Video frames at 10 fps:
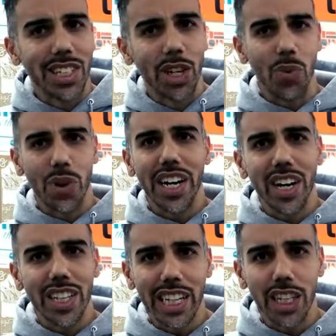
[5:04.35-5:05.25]
we're here
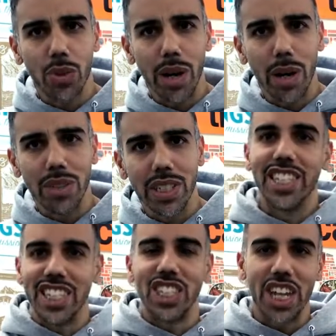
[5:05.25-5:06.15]
on the interwebs,
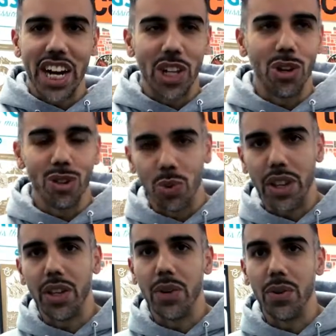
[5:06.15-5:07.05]
to share those
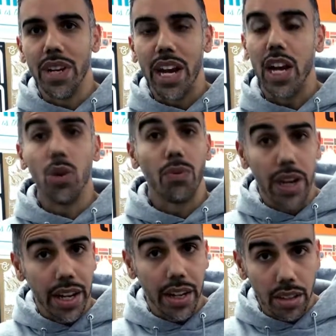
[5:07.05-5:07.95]
with you, and
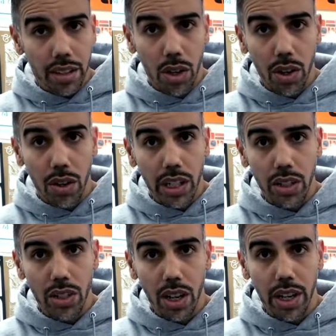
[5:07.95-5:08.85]
hopefully it'll get
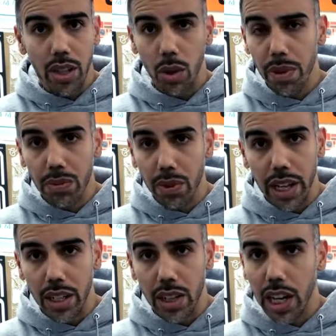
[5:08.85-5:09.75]
you started. Don't be
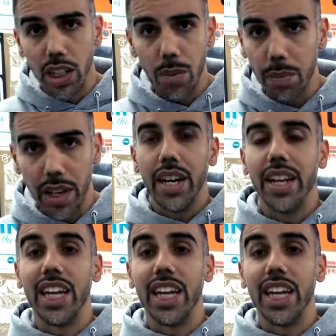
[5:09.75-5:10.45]
afraid, you got to jump in.